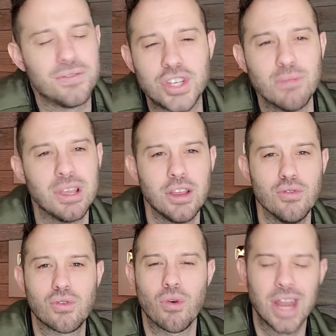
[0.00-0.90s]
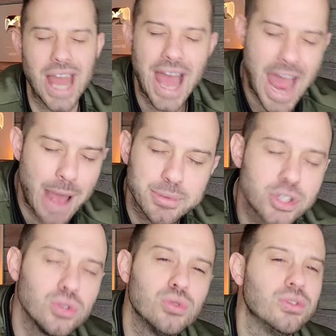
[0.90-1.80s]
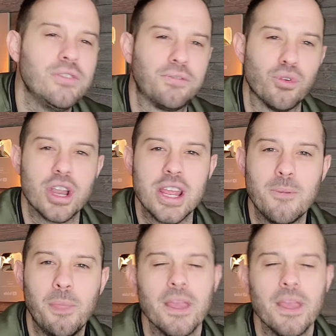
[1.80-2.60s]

of Shiba Inu coin absolutely free